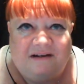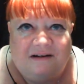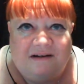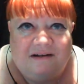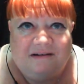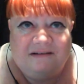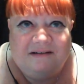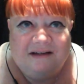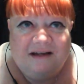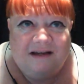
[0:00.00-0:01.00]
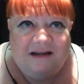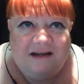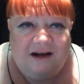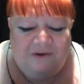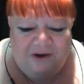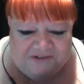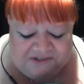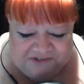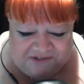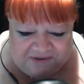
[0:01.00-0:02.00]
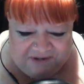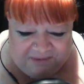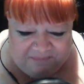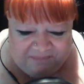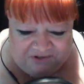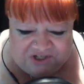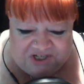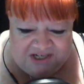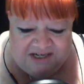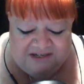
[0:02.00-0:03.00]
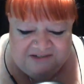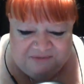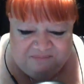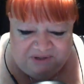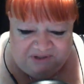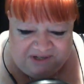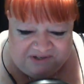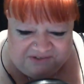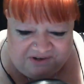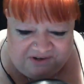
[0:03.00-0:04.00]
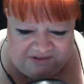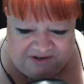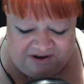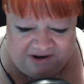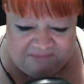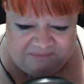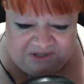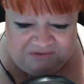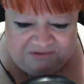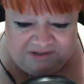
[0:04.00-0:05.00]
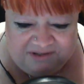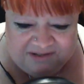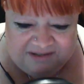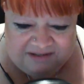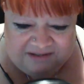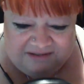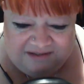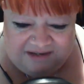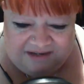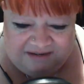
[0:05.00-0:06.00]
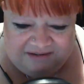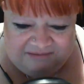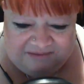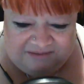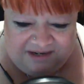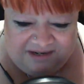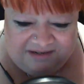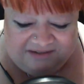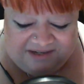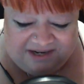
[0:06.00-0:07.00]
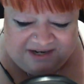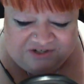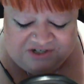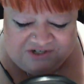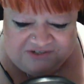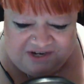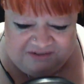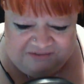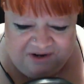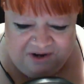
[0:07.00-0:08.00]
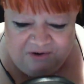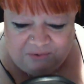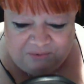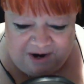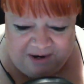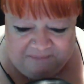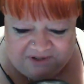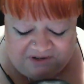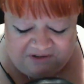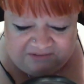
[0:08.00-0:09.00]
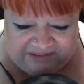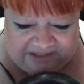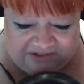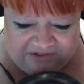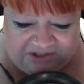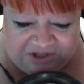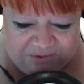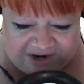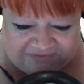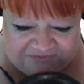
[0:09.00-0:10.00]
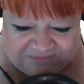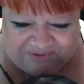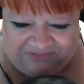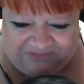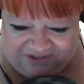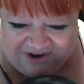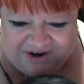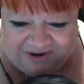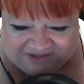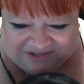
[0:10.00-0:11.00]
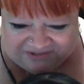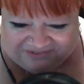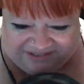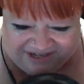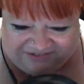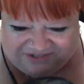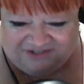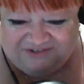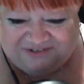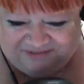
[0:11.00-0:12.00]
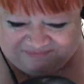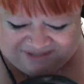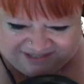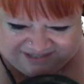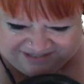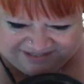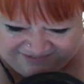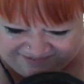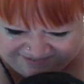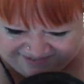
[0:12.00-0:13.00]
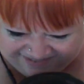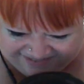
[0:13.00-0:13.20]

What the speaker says: I said something about she needed to build us all a commune. And she said, no, I'm the cult leader. You have to build the commune. Get to it, minions.